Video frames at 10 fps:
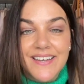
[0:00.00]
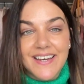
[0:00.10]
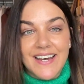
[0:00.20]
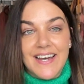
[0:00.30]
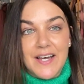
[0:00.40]

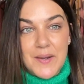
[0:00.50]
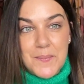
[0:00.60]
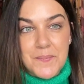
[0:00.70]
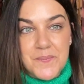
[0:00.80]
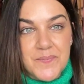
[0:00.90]

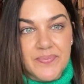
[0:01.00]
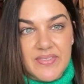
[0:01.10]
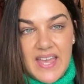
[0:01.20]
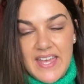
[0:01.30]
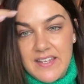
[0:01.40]
And
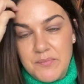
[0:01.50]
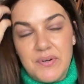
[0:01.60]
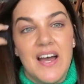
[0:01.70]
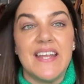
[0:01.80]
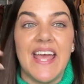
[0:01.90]

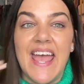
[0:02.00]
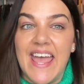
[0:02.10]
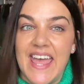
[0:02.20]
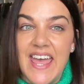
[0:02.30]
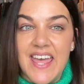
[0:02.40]
bright
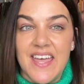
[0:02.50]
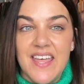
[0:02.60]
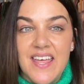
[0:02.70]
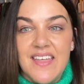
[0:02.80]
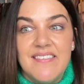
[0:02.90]
hair,
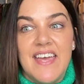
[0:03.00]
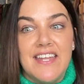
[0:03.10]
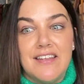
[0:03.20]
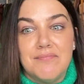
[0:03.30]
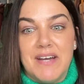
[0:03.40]

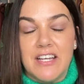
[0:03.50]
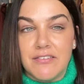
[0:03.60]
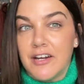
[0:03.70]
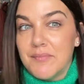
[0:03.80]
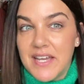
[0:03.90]
then my
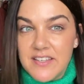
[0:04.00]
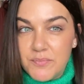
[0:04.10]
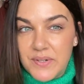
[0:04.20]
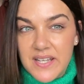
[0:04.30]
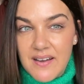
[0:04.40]
chroma is
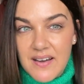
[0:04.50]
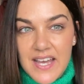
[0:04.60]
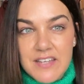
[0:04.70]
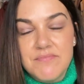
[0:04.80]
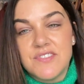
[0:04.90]
pretty
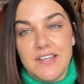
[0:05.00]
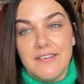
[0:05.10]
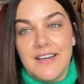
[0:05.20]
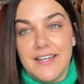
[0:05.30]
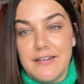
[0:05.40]
high,
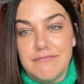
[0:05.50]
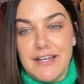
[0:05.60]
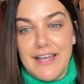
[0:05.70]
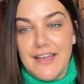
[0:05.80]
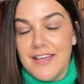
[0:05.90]
so I can
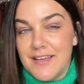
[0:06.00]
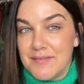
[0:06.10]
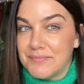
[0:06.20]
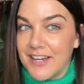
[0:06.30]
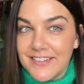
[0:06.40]
wear
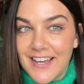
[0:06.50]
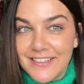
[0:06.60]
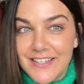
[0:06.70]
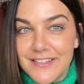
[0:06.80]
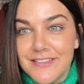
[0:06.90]
bright
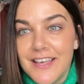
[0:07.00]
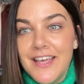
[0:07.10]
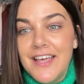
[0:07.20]
colours.